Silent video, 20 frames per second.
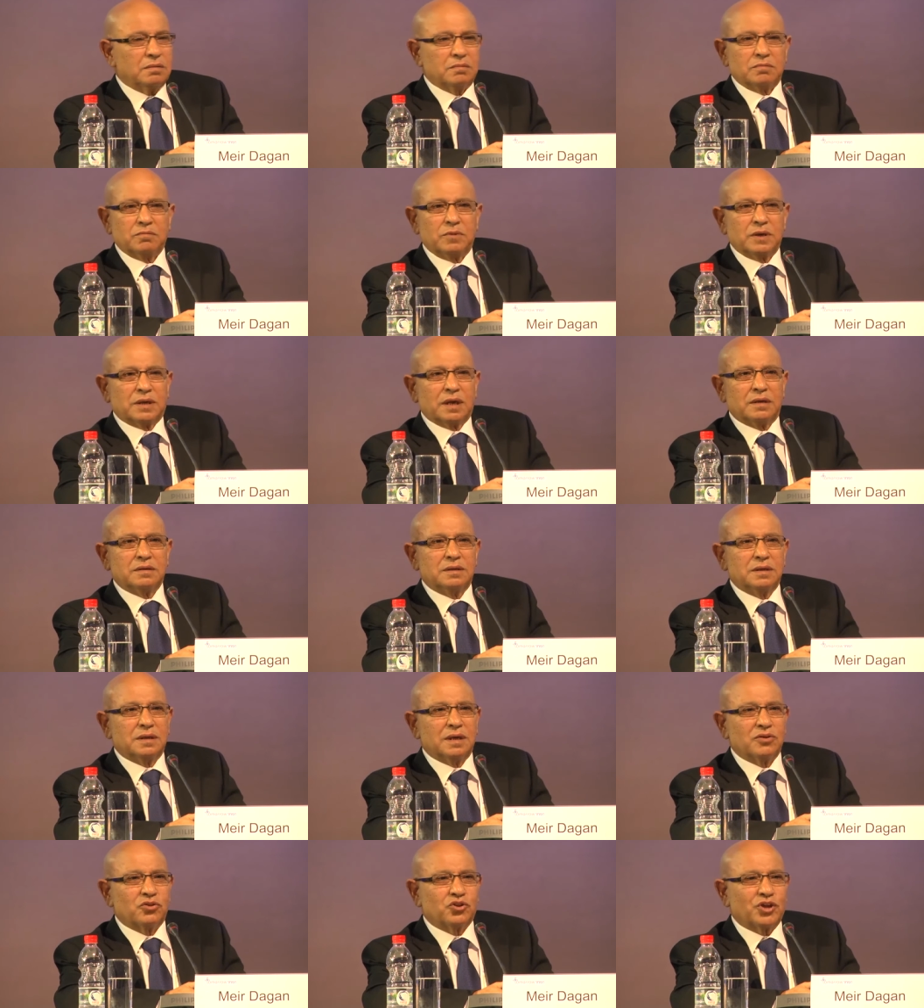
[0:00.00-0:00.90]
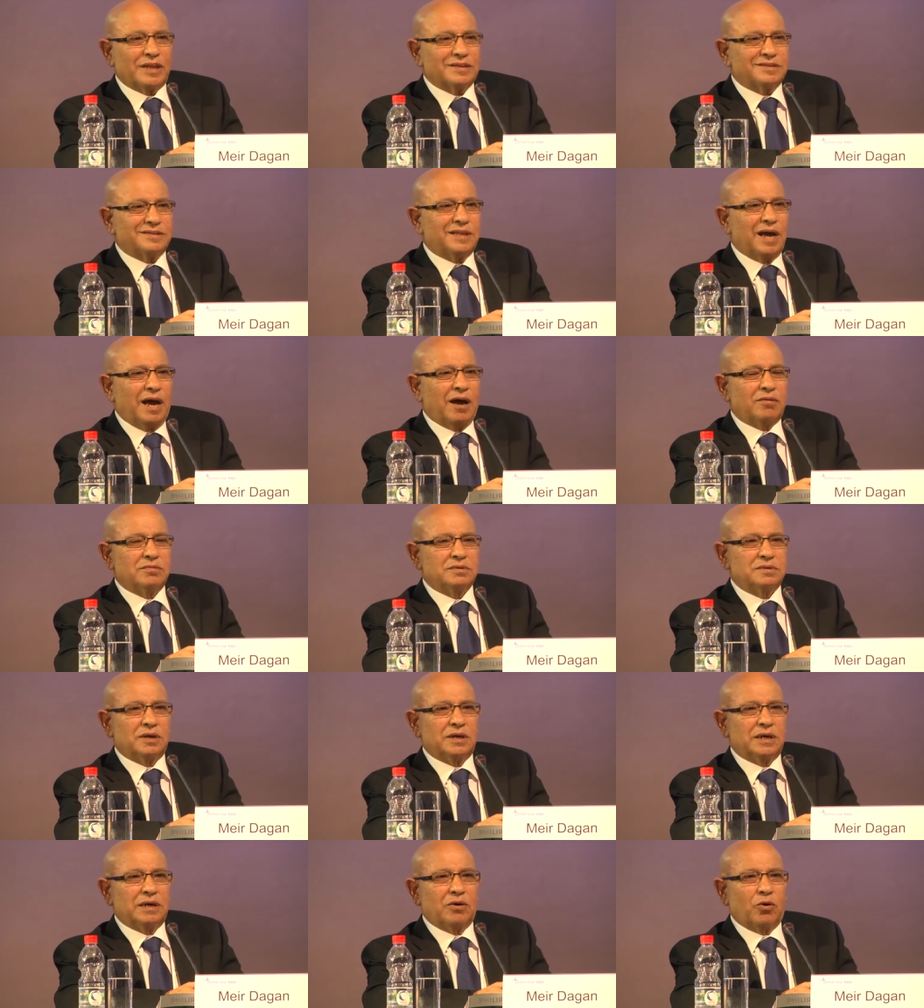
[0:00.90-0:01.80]
we can shut down
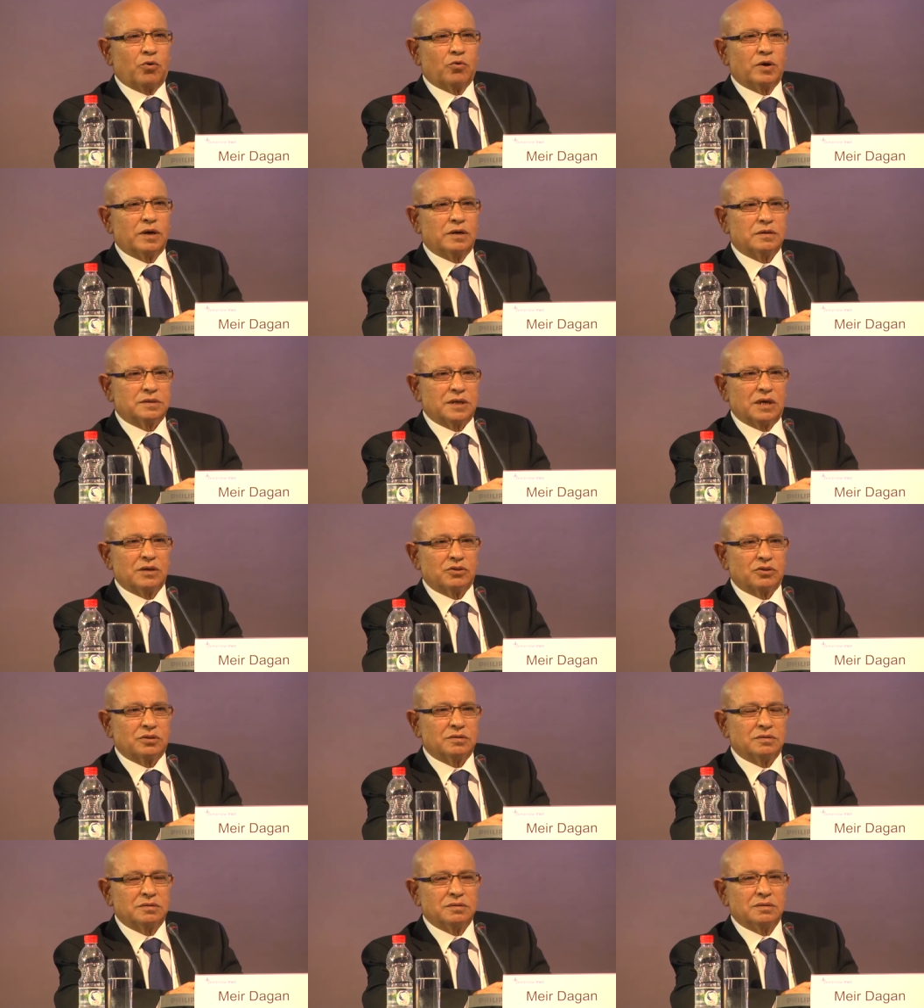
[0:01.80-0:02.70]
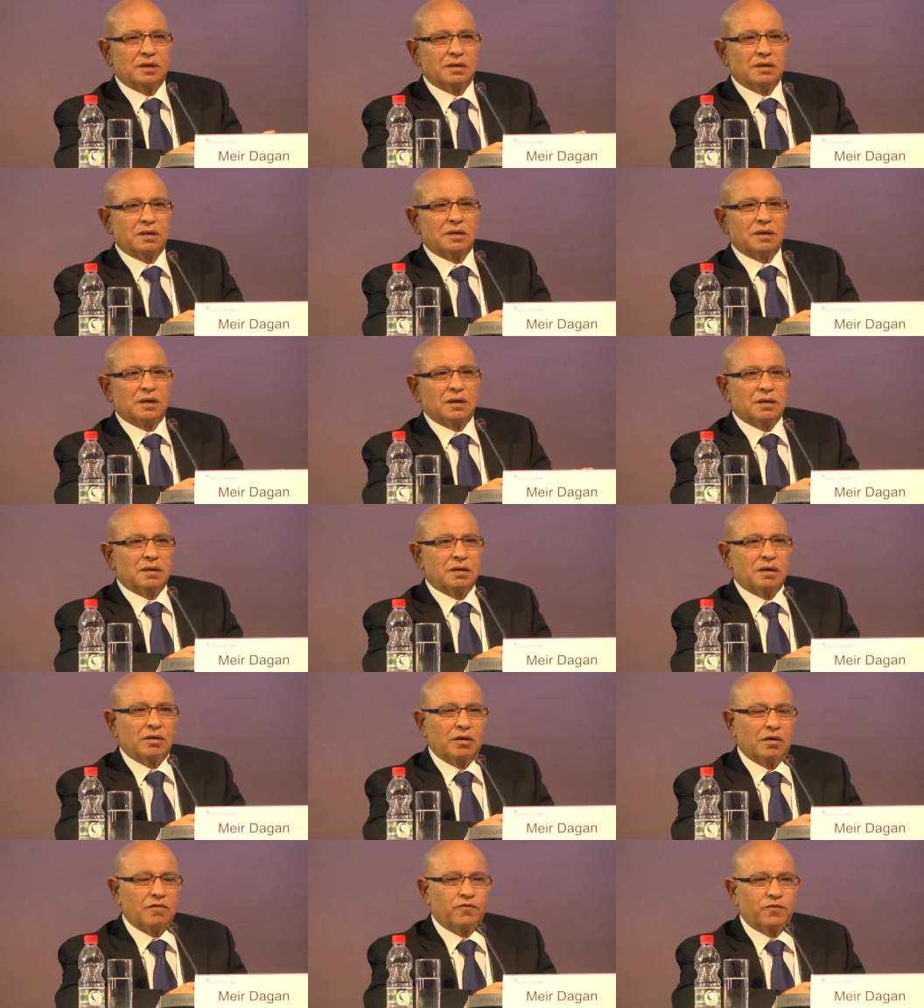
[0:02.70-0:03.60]
the organization
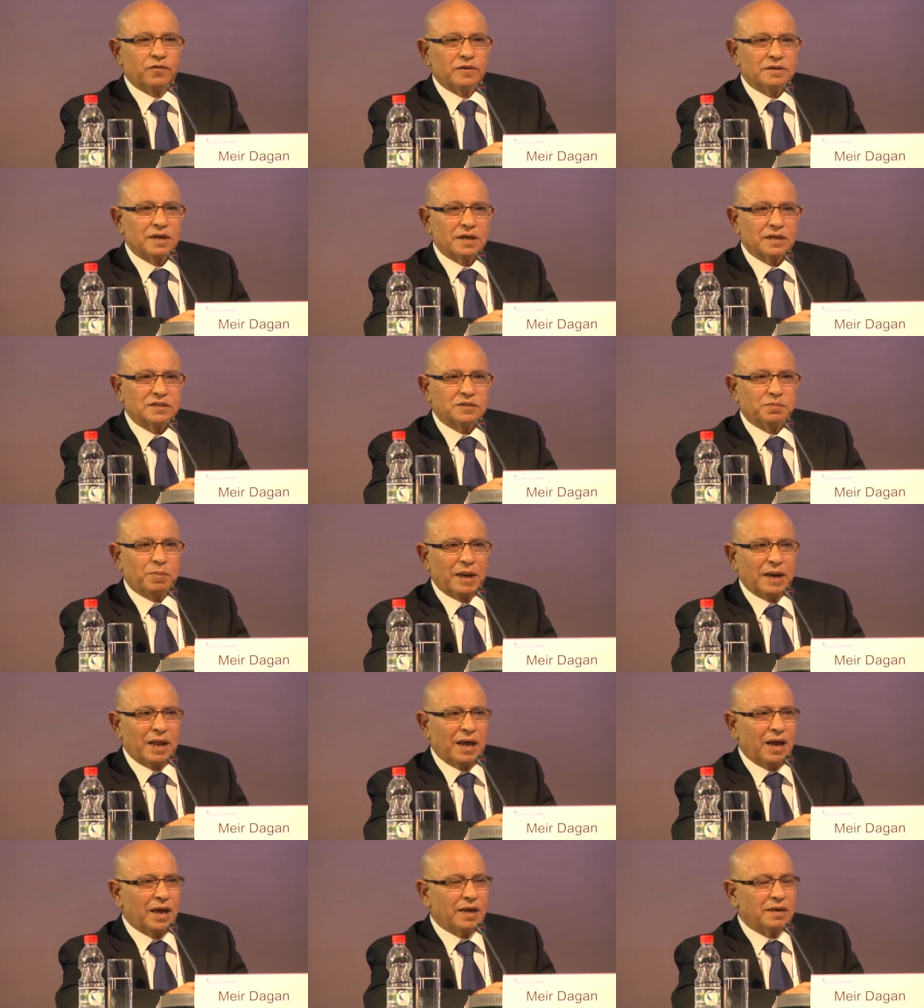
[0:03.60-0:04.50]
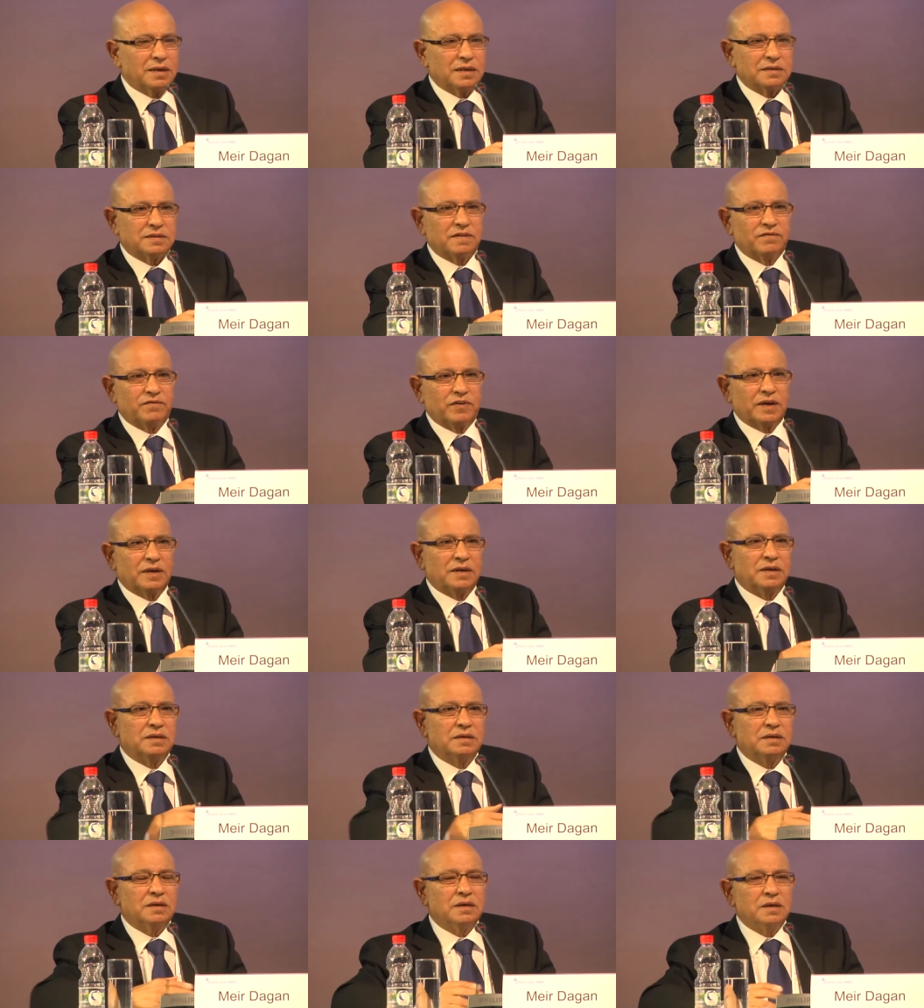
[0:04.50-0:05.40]
of the Hezbollah, and it's a
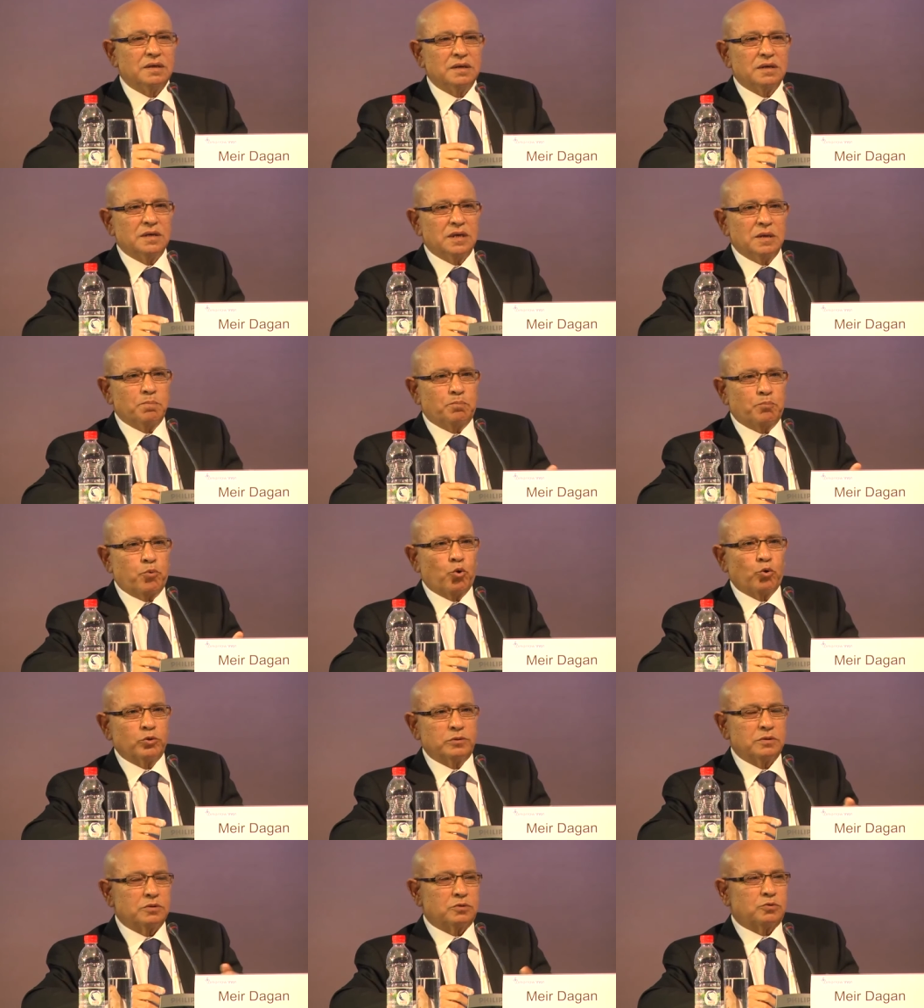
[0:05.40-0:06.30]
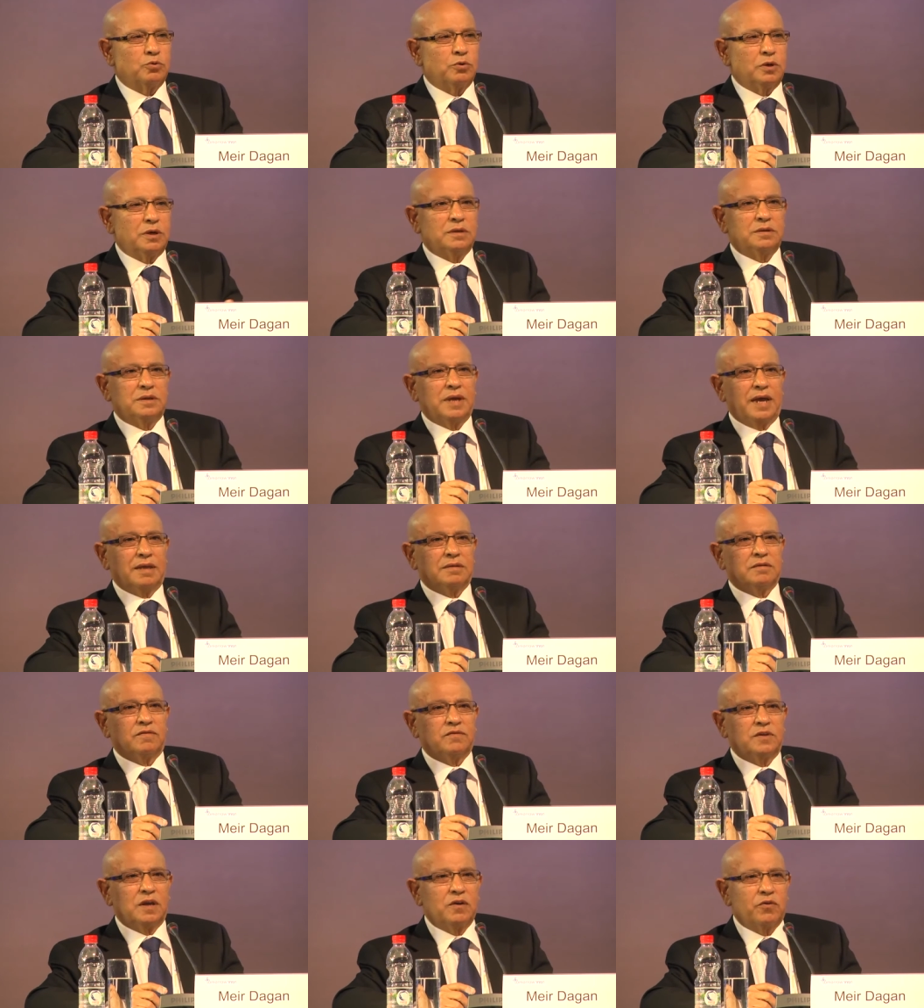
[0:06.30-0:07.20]
very important tool in the
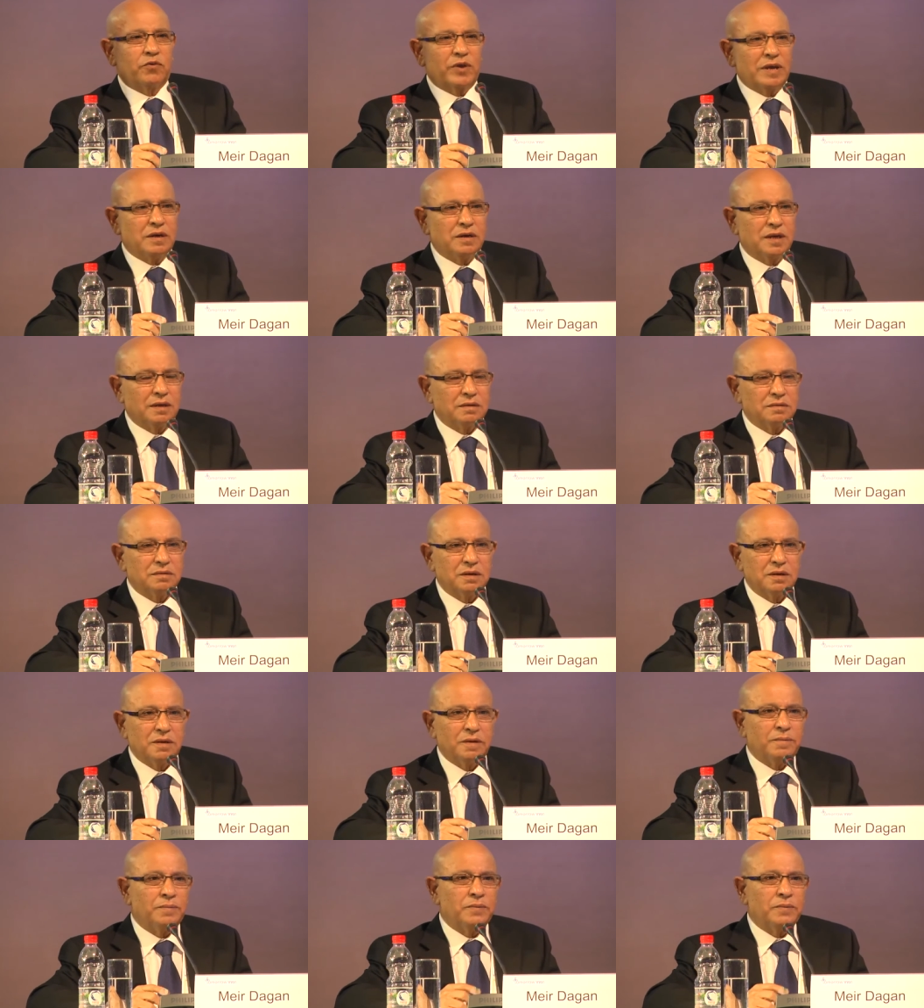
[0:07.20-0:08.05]
hand of the Iranian